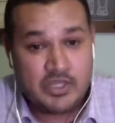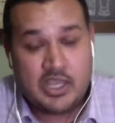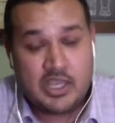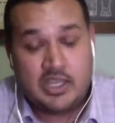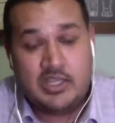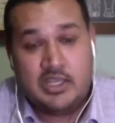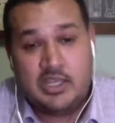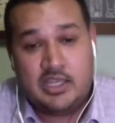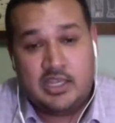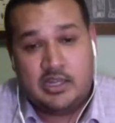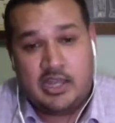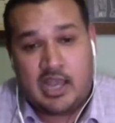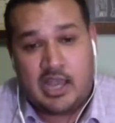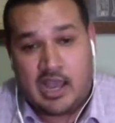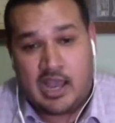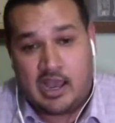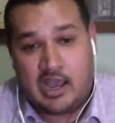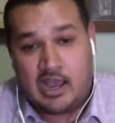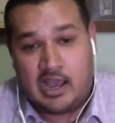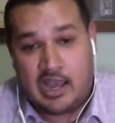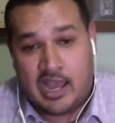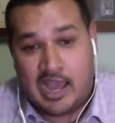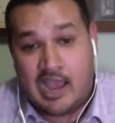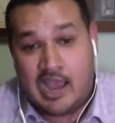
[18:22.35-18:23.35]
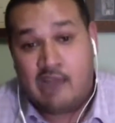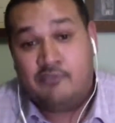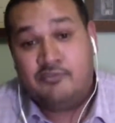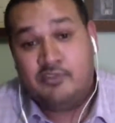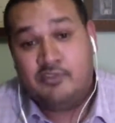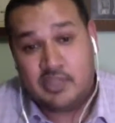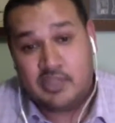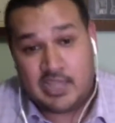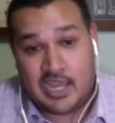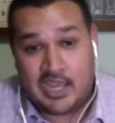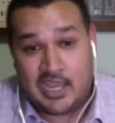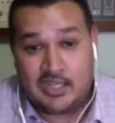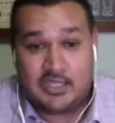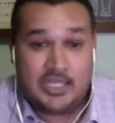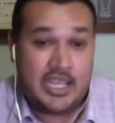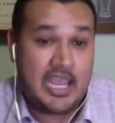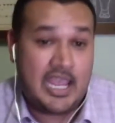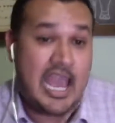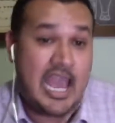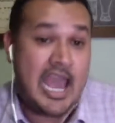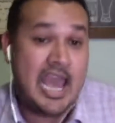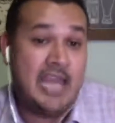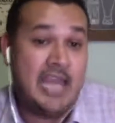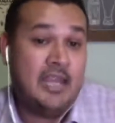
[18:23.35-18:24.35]
And then after that,
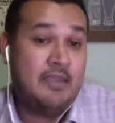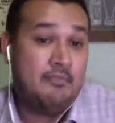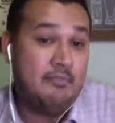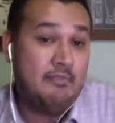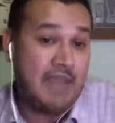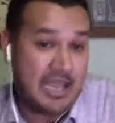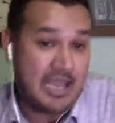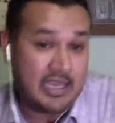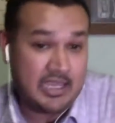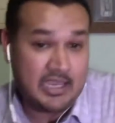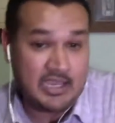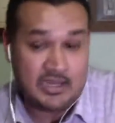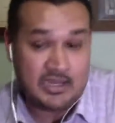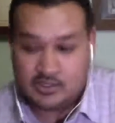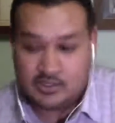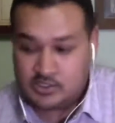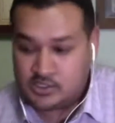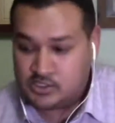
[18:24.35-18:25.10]
they add it back in.